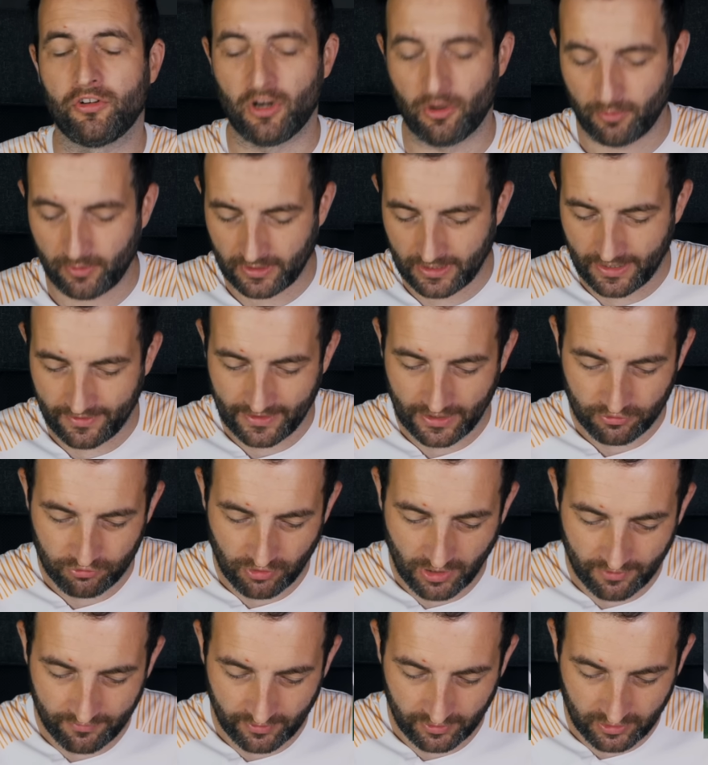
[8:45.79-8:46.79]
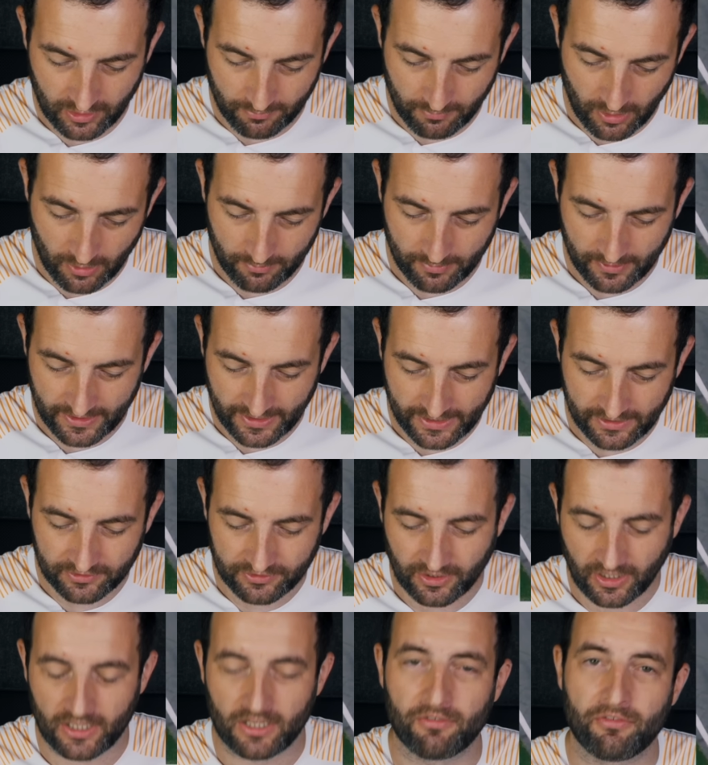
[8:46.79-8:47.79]
you don't want to let that driver come up the
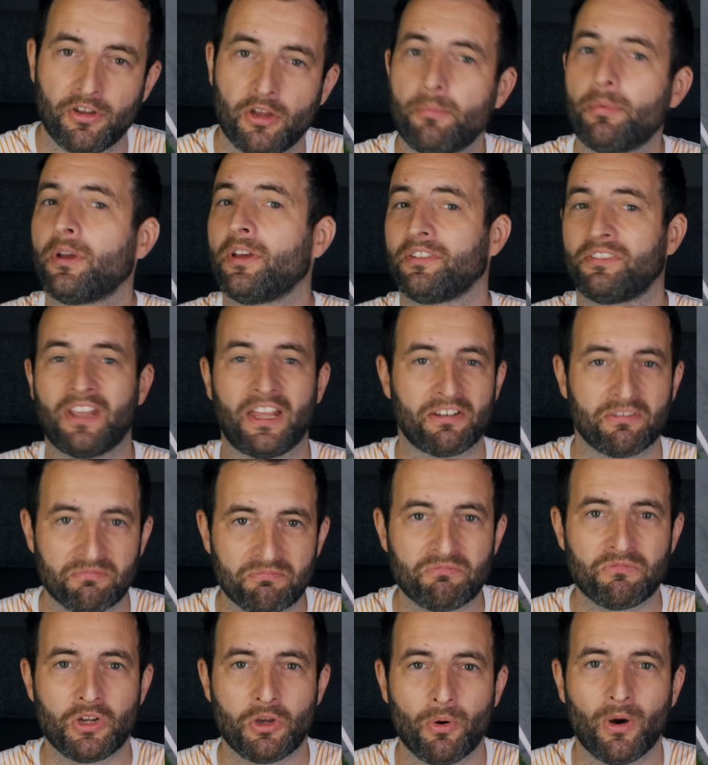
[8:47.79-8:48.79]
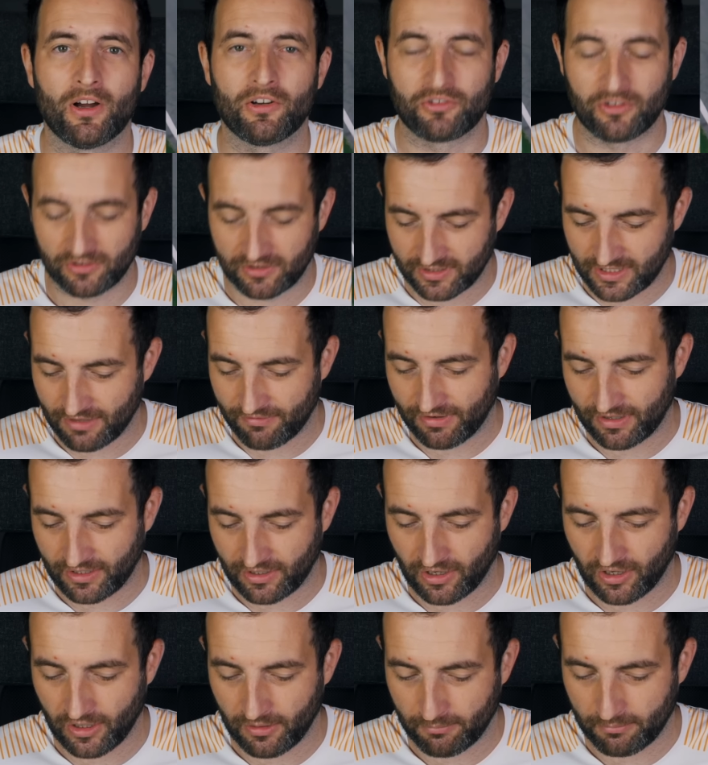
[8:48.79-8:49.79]
inside of you because then you are just giving
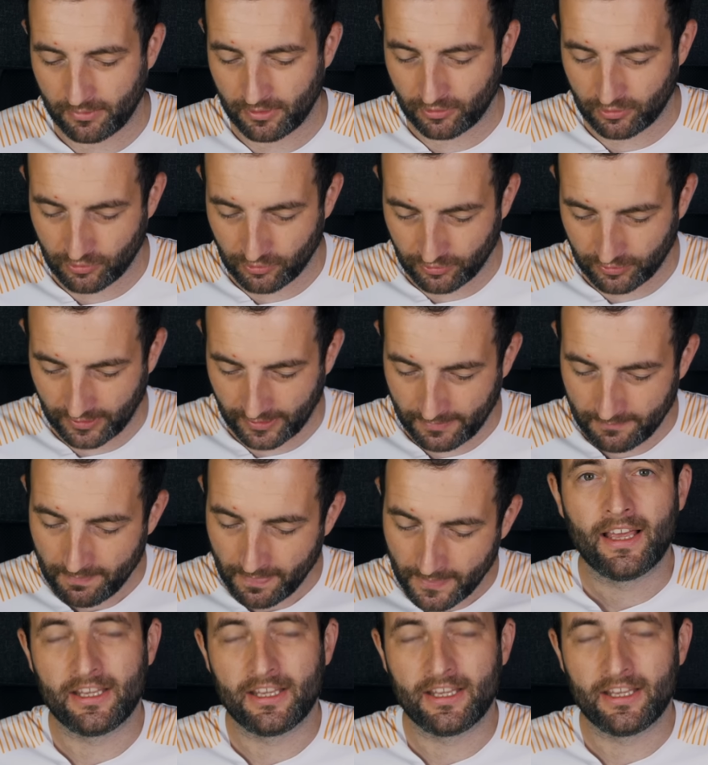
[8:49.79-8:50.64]
up the corner.